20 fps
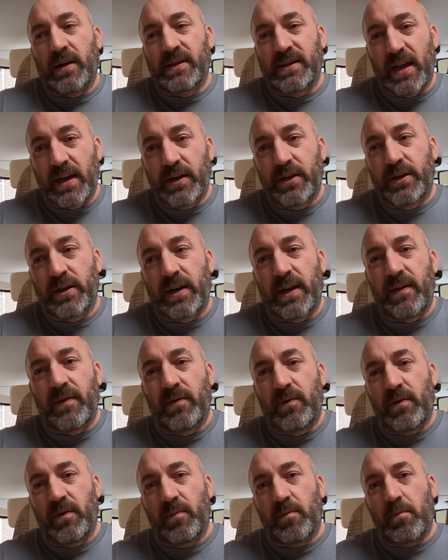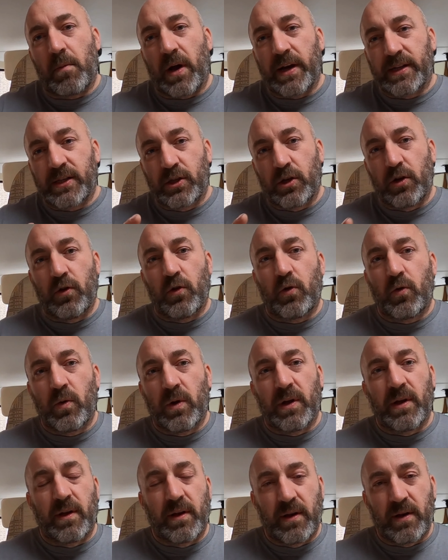Essentially, my
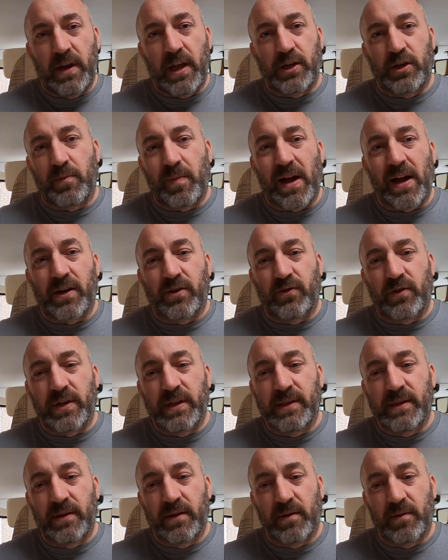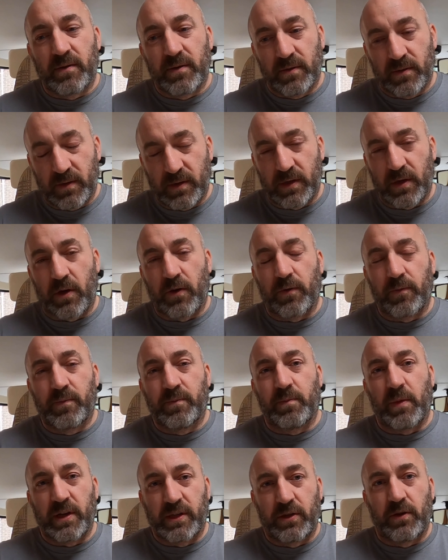two leisure batteries, so
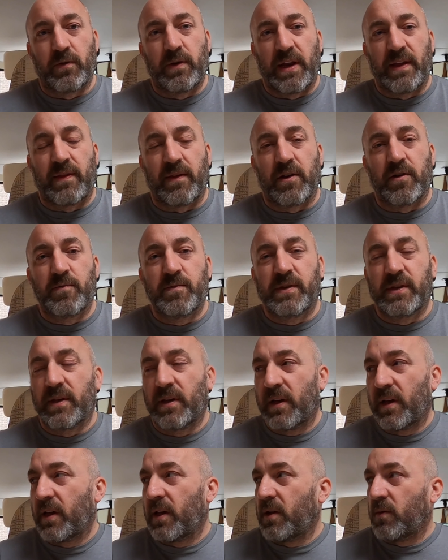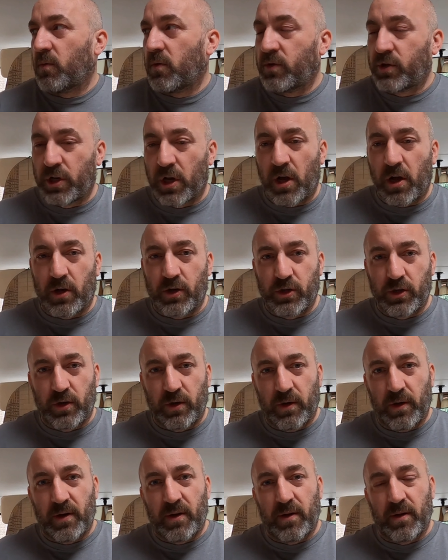my two lithiums, will
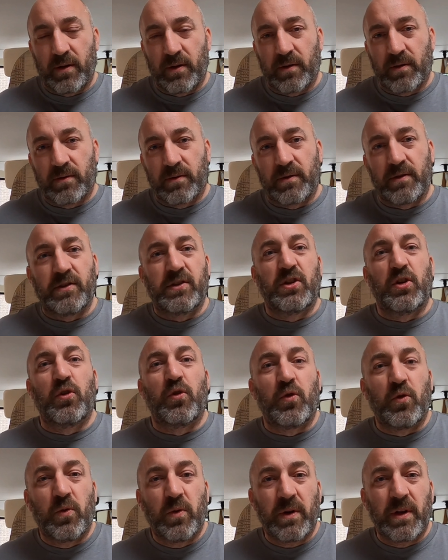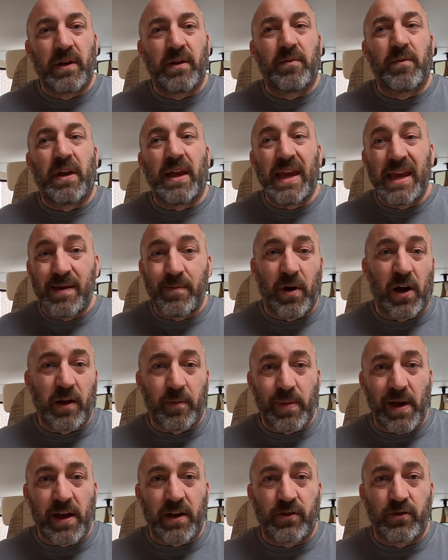charge the two
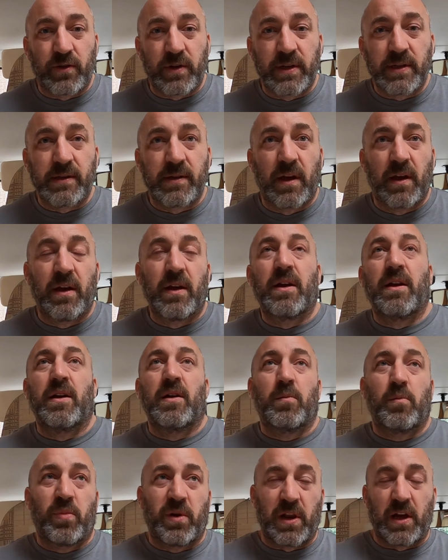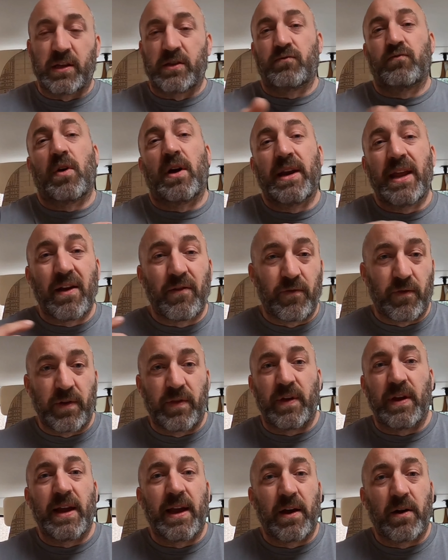e-bike batteries, plus run
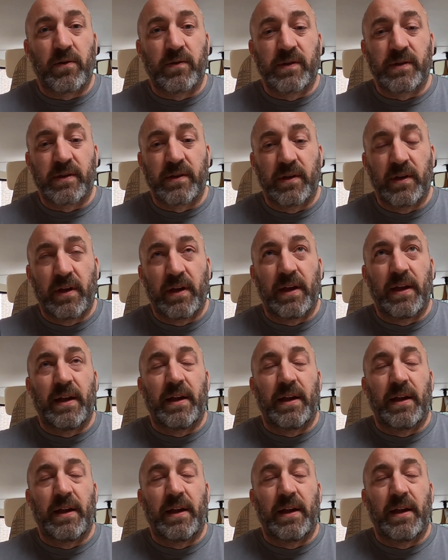everything else